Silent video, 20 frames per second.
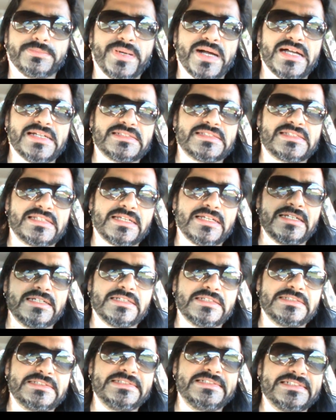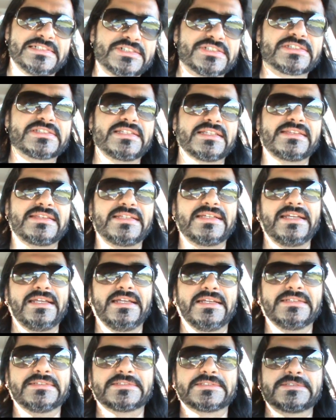But here's the thing.